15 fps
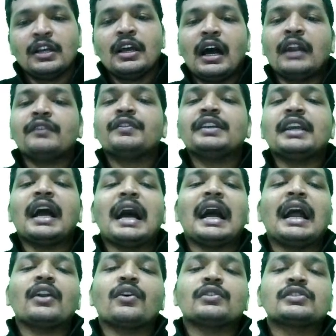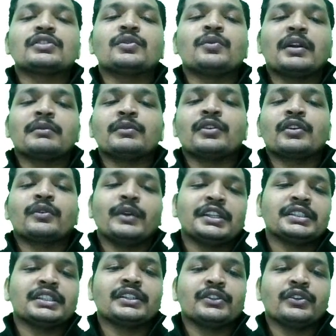And we had also one more
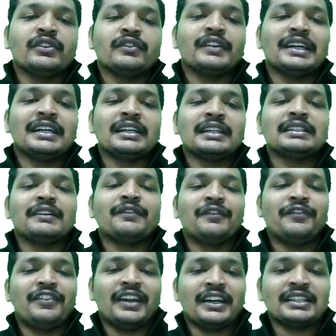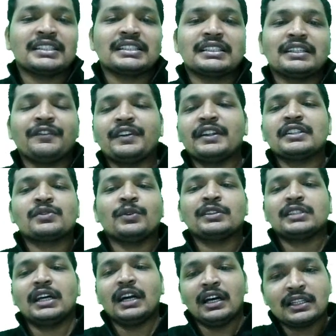question, where the flux difference was
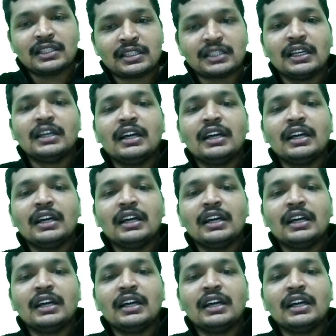asked.